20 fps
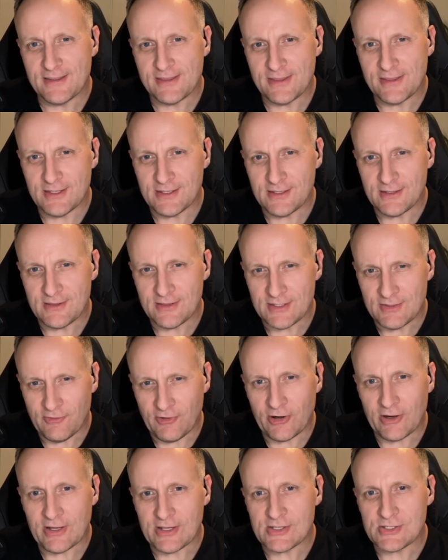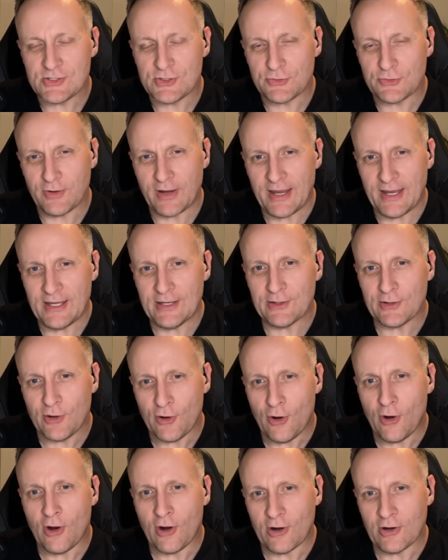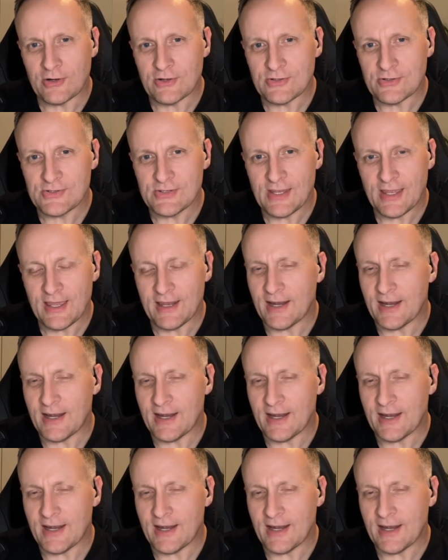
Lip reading: the various train cars.